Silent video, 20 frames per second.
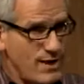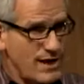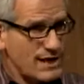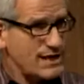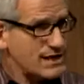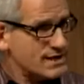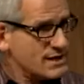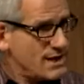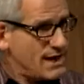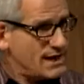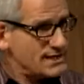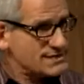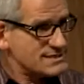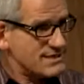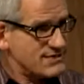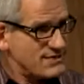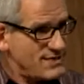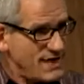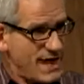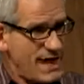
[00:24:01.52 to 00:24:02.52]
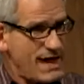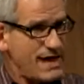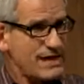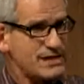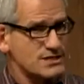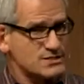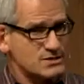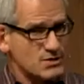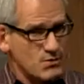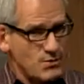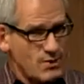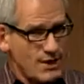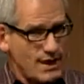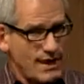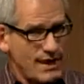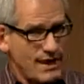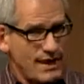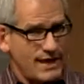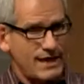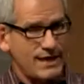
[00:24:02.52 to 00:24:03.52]
recognize that that is a
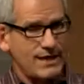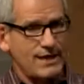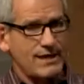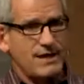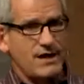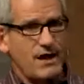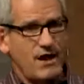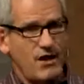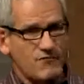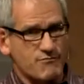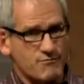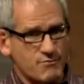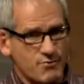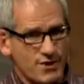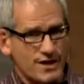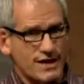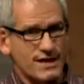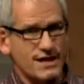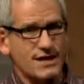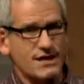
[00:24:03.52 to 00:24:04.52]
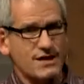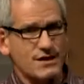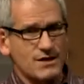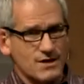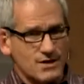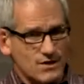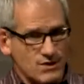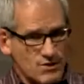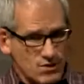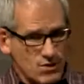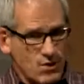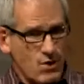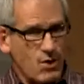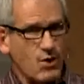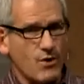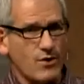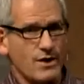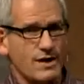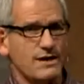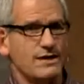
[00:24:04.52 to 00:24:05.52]
way of bringing
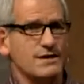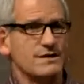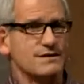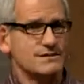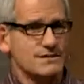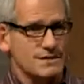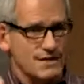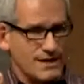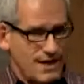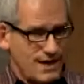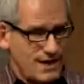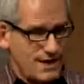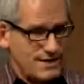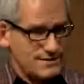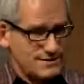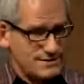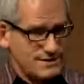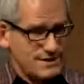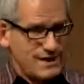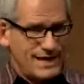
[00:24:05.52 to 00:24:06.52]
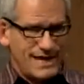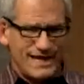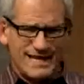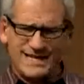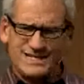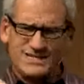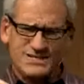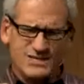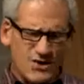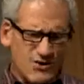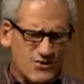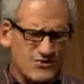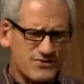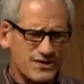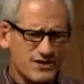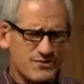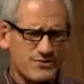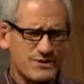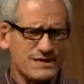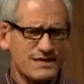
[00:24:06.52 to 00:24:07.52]
glory to God. And I don't
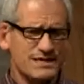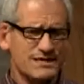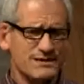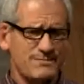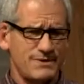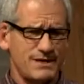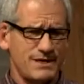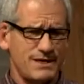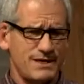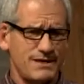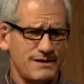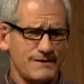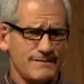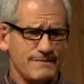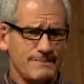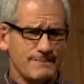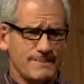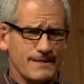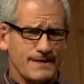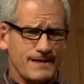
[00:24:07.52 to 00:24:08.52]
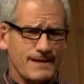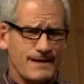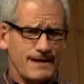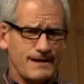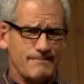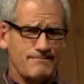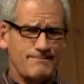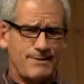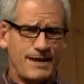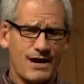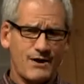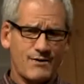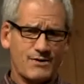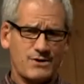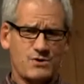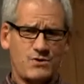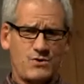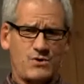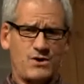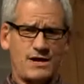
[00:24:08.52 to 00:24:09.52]
think we need to be uh,
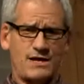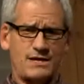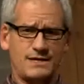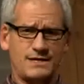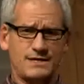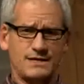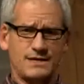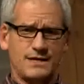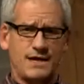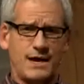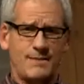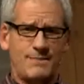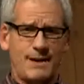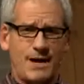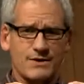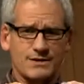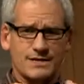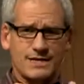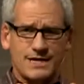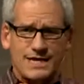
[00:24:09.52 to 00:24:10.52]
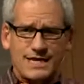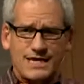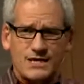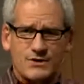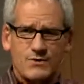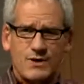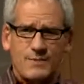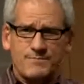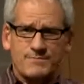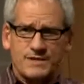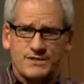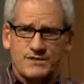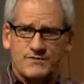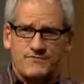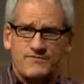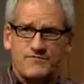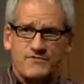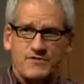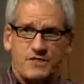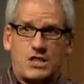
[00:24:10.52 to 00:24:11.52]
paranoid about kind of interrupting the
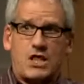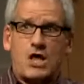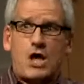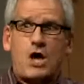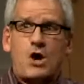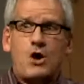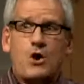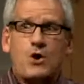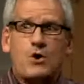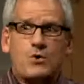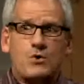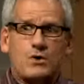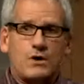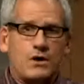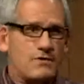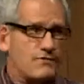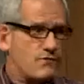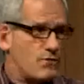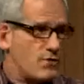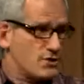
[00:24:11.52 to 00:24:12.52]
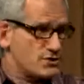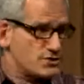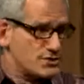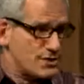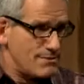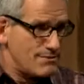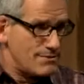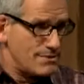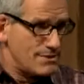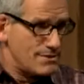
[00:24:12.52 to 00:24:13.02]
flow of worship,